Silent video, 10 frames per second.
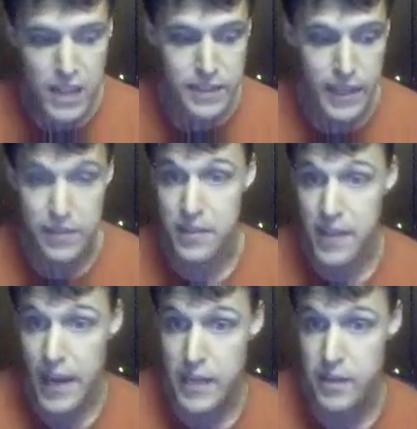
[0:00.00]
Take the
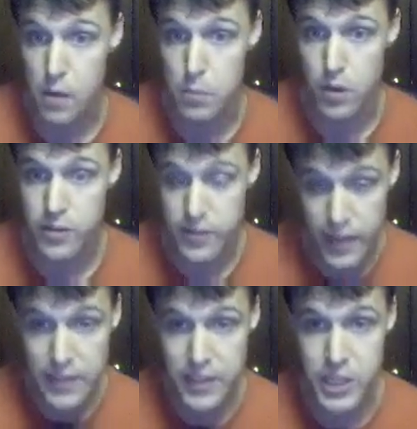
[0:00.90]
second
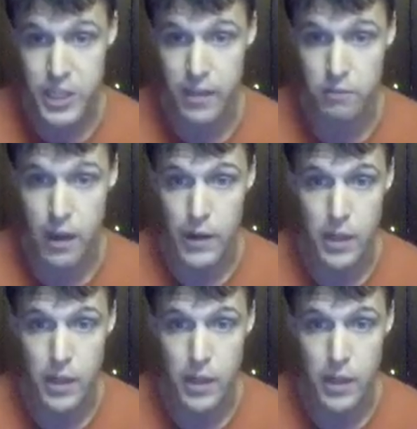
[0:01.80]
digit in the routing